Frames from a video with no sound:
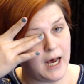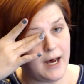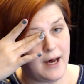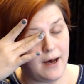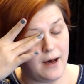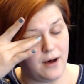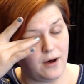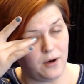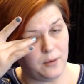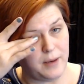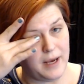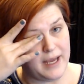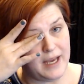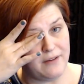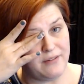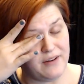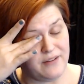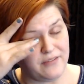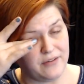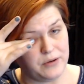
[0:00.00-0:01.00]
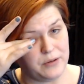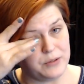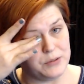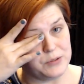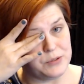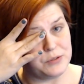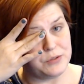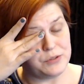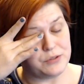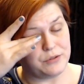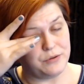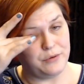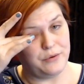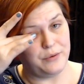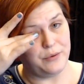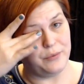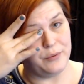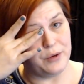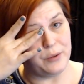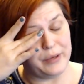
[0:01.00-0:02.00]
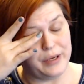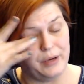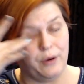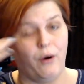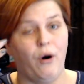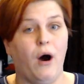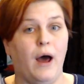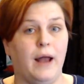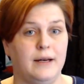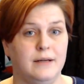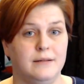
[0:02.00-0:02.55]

all my FFOs will be gone.